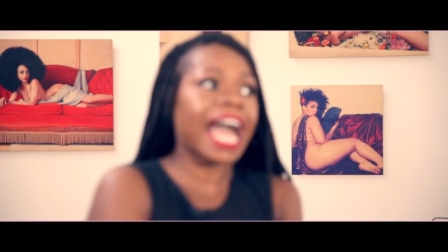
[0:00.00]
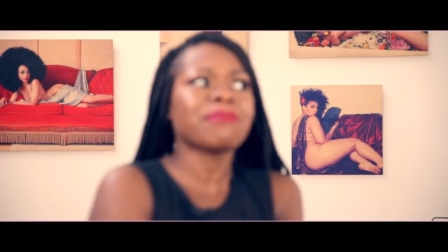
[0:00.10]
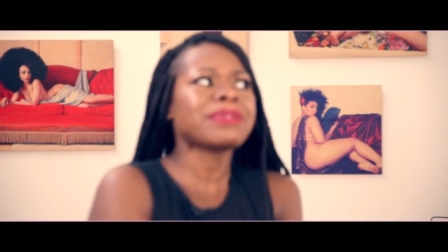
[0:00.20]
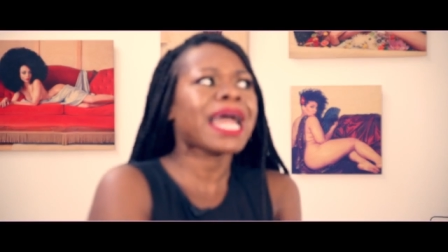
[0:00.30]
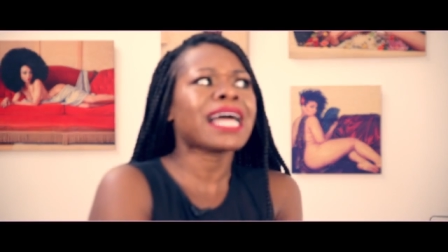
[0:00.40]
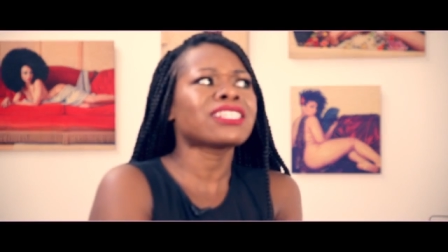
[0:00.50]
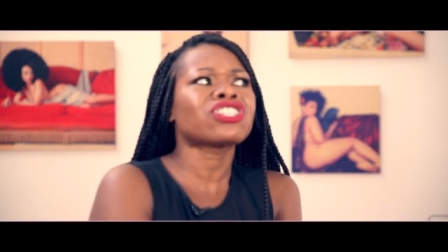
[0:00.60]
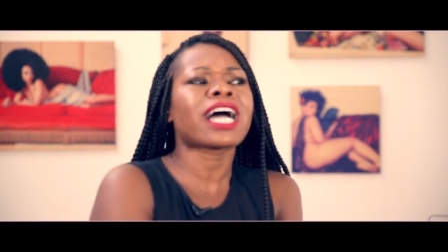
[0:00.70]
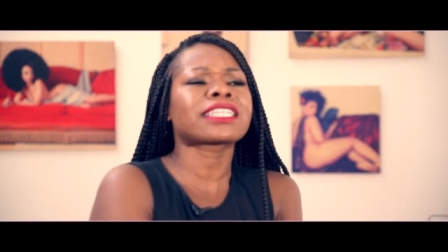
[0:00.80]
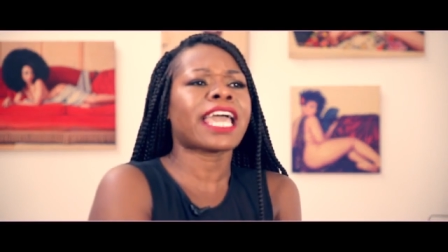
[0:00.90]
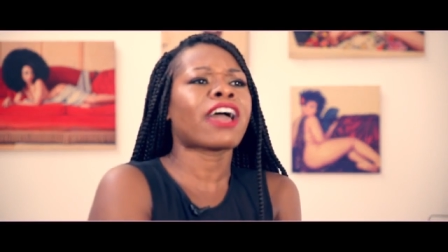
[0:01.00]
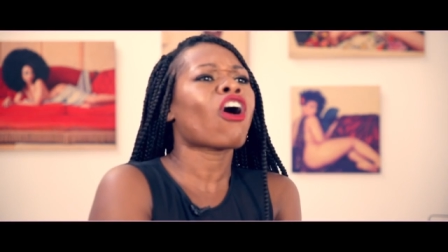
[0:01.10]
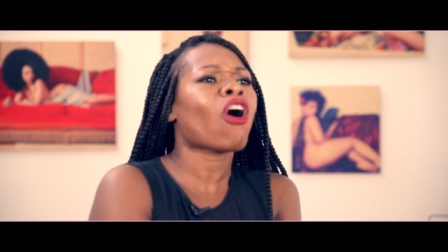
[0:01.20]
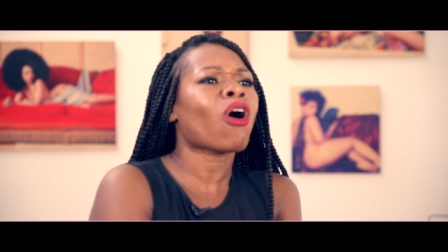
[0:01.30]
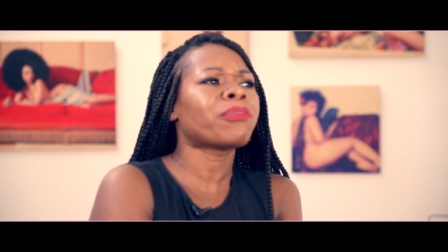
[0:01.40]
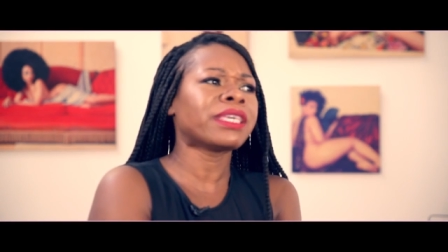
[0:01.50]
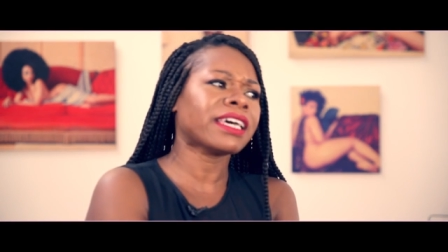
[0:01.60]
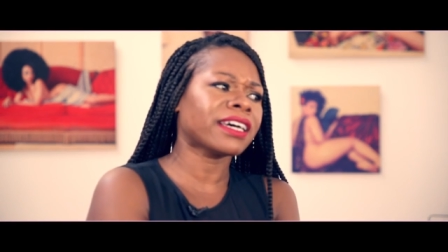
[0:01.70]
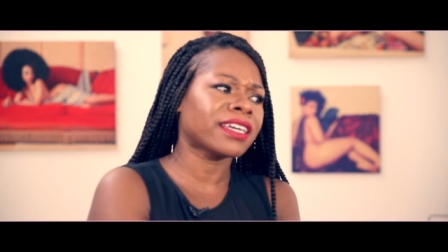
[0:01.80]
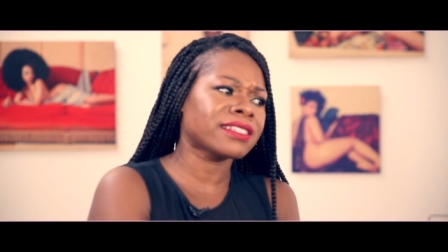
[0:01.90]
I'm not shocked at all,
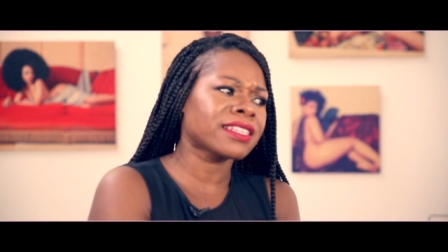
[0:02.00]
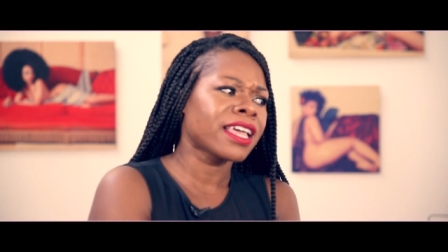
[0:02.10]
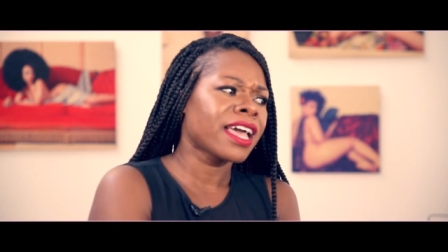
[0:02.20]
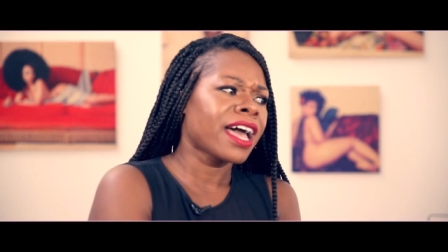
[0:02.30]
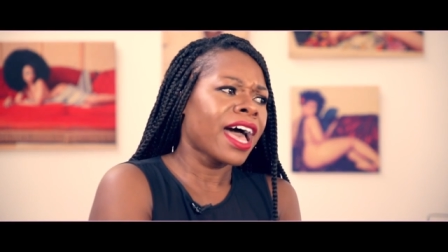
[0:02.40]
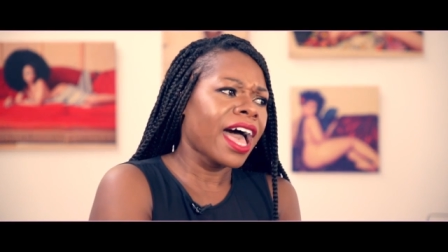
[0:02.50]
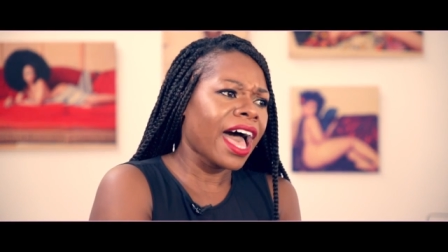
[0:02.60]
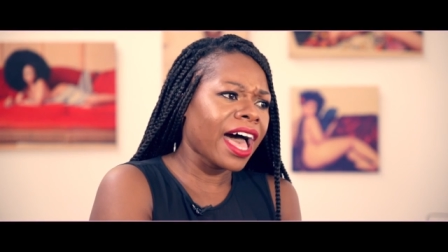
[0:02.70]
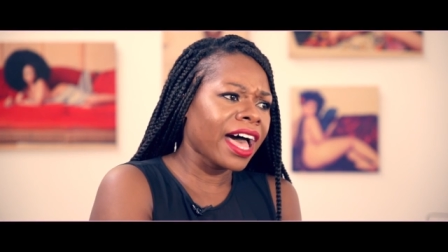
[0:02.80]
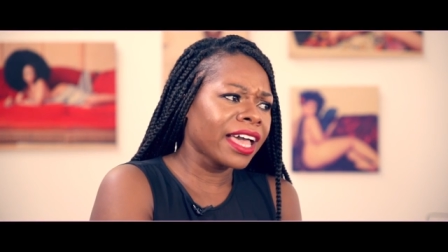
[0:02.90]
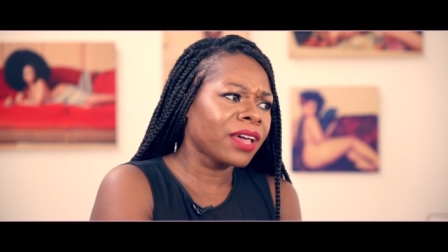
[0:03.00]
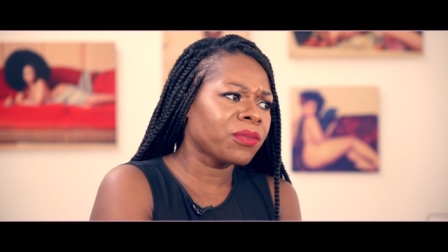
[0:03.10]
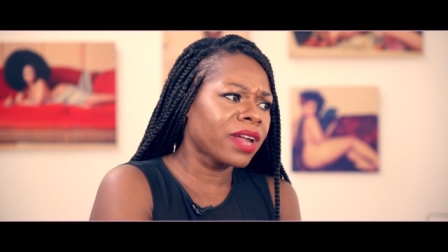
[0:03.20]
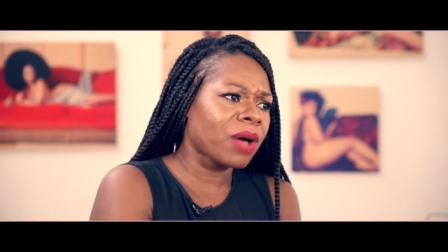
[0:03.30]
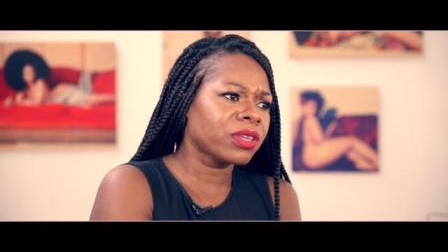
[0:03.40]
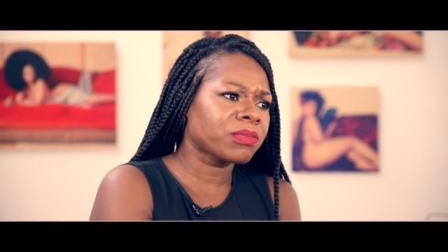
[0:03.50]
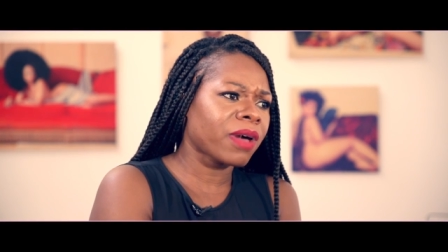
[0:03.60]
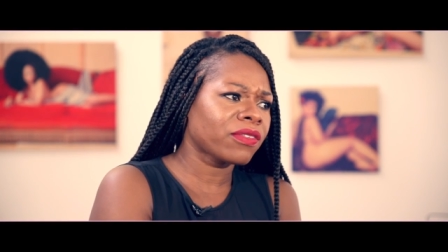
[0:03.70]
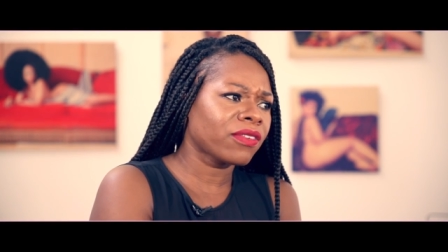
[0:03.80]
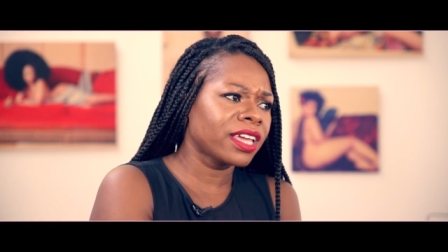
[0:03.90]
because I, when I'm with
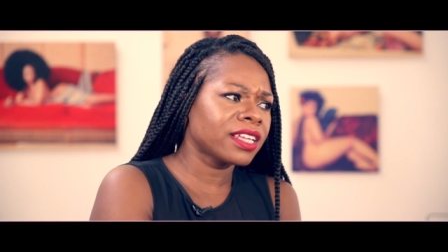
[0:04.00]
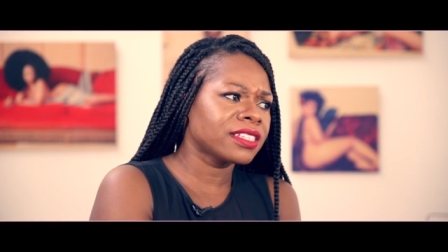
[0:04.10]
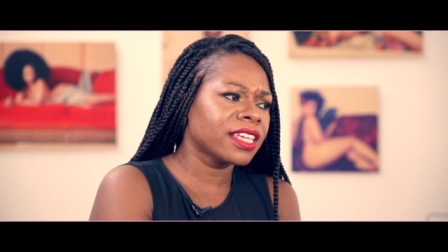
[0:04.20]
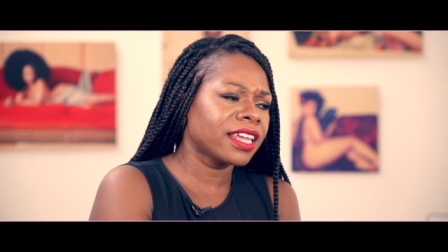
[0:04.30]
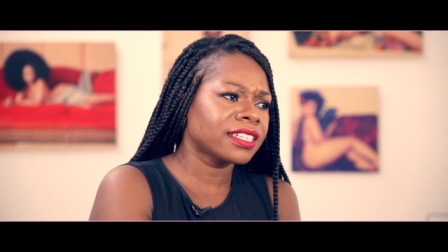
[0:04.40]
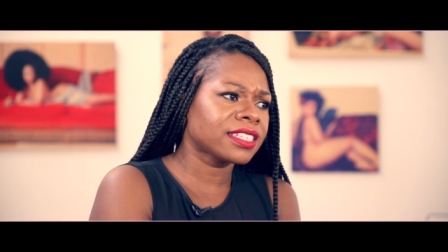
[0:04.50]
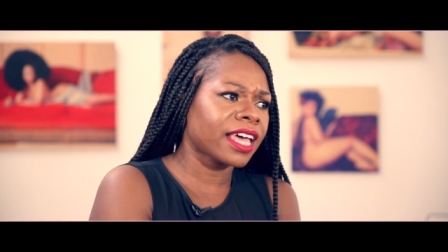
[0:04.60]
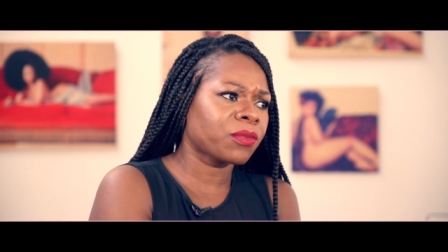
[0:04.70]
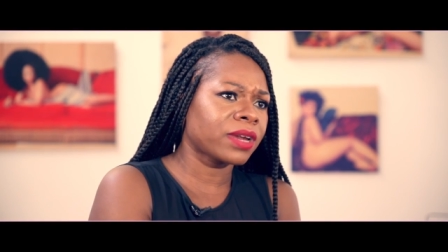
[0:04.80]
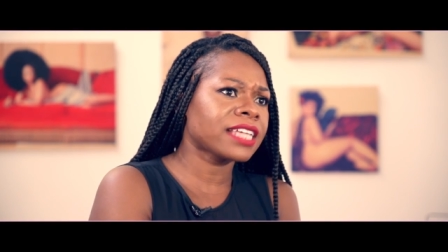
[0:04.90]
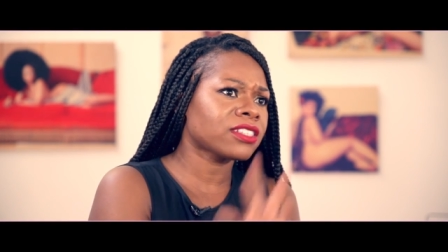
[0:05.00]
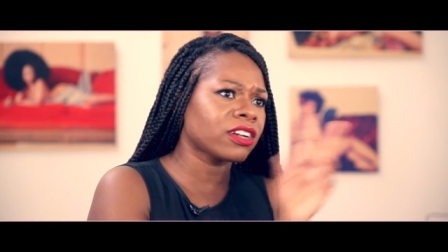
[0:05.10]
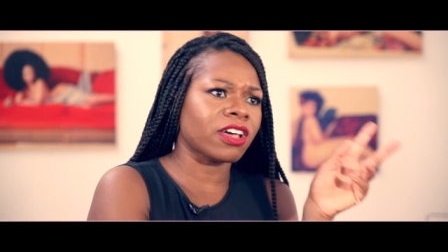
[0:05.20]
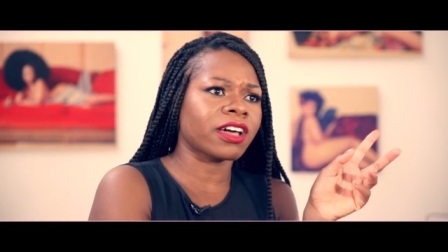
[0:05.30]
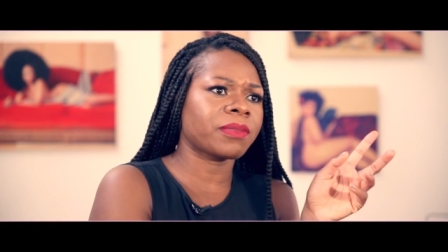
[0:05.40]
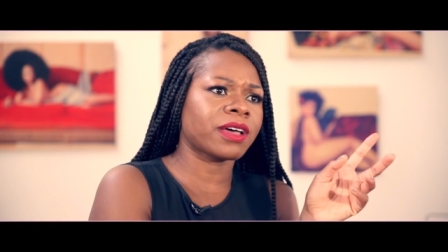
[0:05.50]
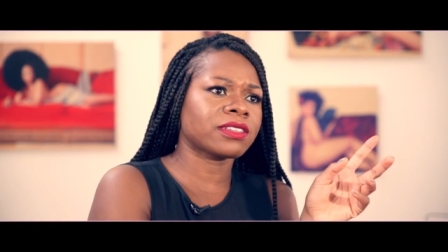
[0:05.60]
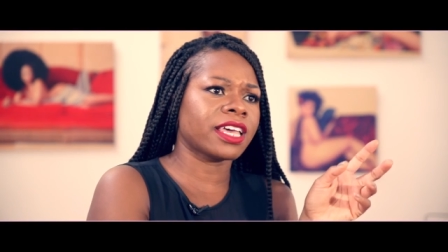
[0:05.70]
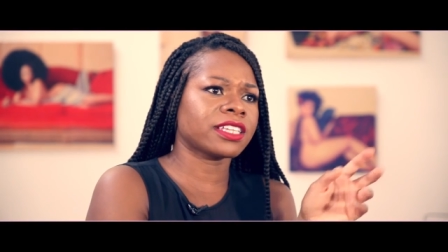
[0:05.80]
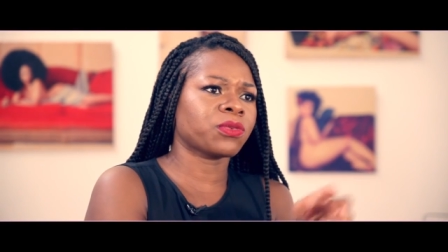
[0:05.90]
my friends, and it's like when I start talking
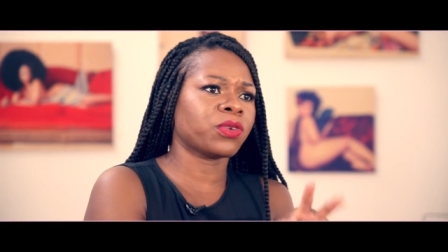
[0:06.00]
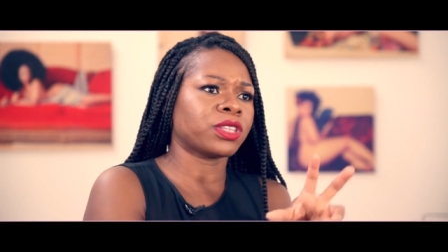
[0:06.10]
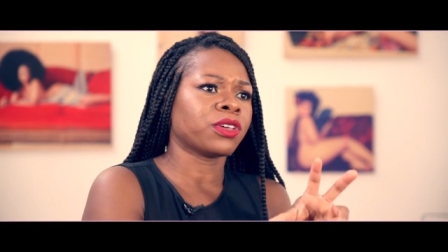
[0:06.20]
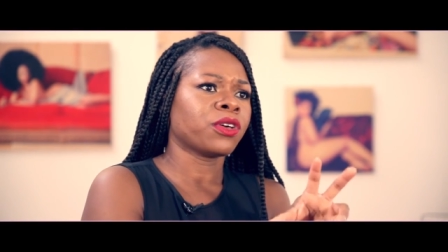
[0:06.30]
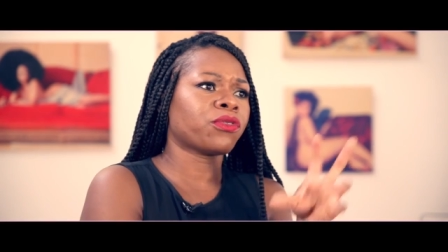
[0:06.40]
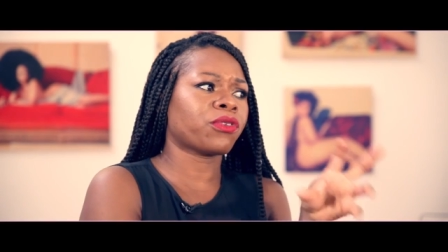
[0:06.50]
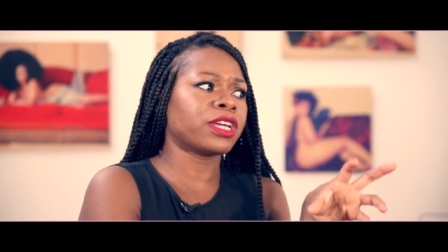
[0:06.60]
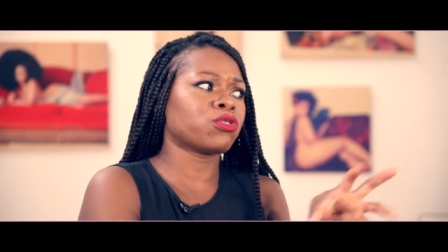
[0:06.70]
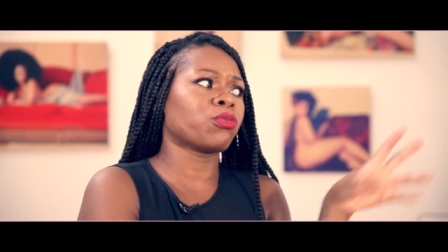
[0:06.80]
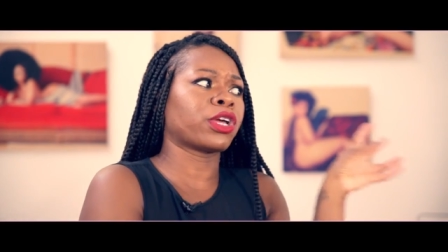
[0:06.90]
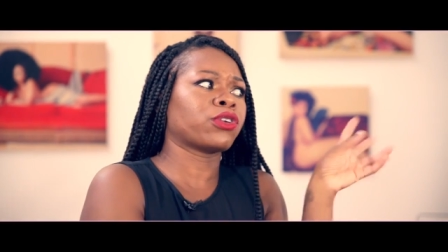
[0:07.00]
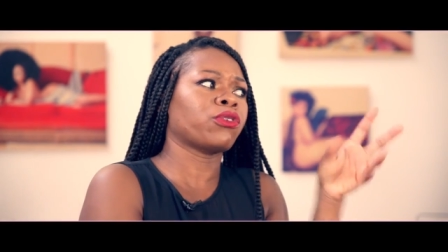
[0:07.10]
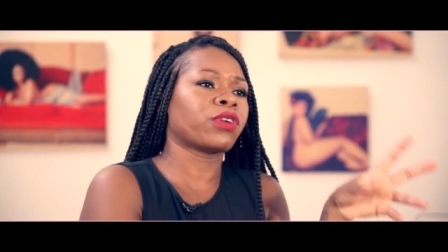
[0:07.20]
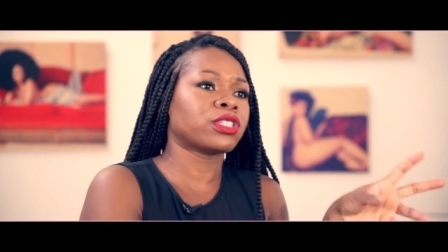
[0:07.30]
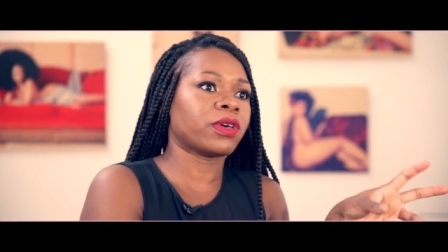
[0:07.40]
about sex with friends who bring new friends